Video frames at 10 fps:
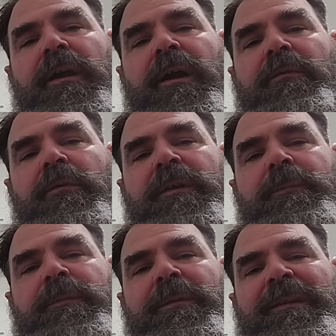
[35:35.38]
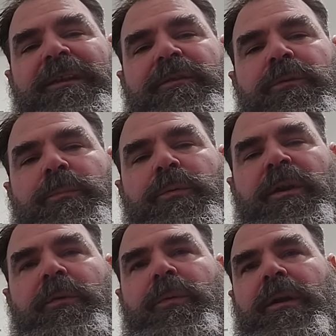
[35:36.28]
I will be able to get to a
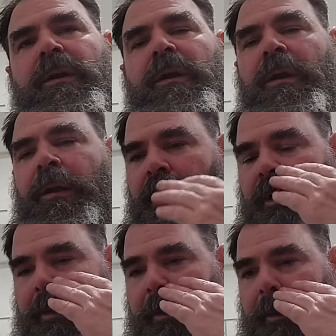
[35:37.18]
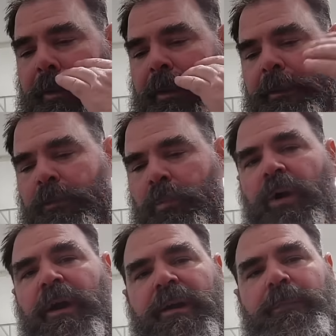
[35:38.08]
point where I can uh,
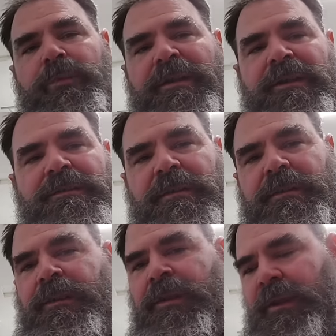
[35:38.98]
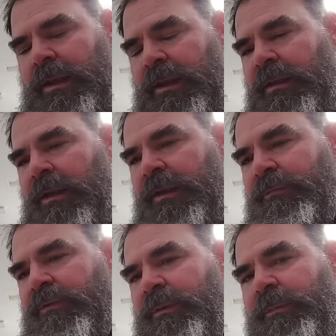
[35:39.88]
walk on it pretty easily and not
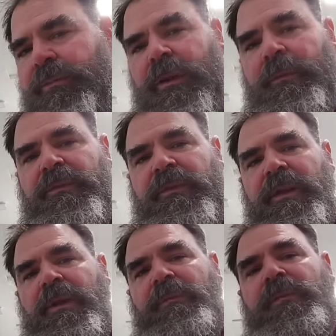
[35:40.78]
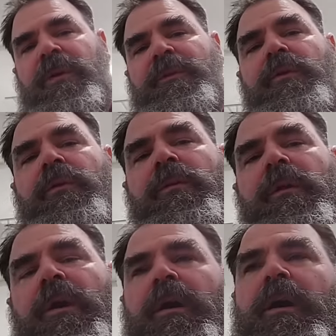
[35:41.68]
have too many problems and, and probably go
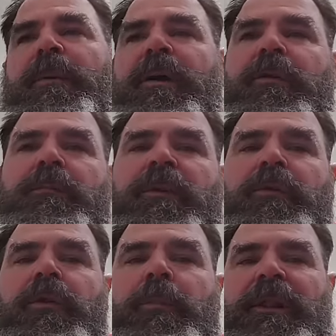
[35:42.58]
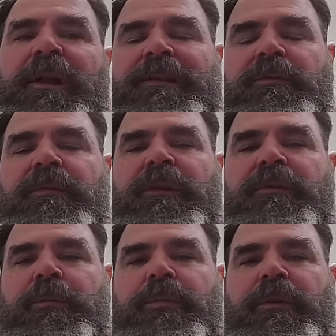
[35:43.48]
about my normal activities
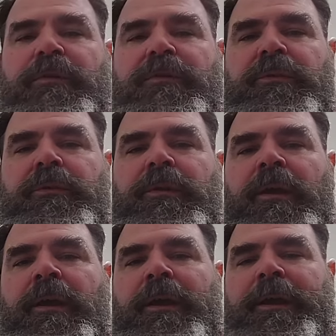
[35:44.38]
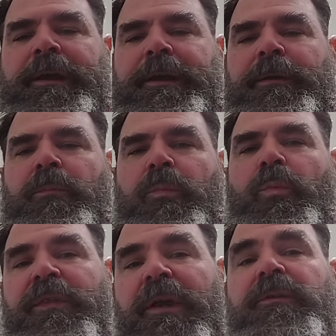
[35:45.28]
here pretty soon um,
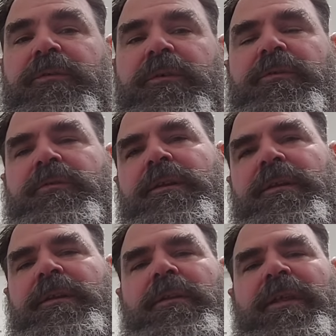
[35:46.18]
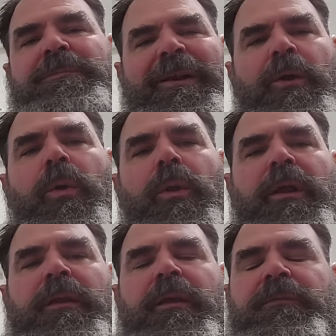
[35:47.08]
without surgery. You know, that's my goal.
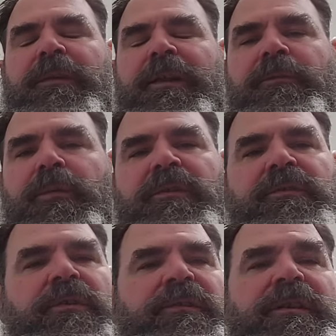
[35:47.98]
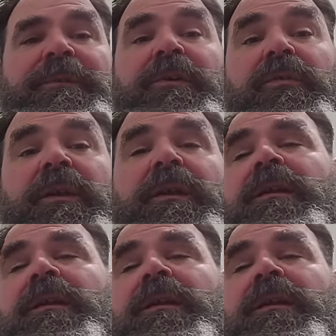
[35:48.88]
I, you know, if I can avoid surgery, that'd be great.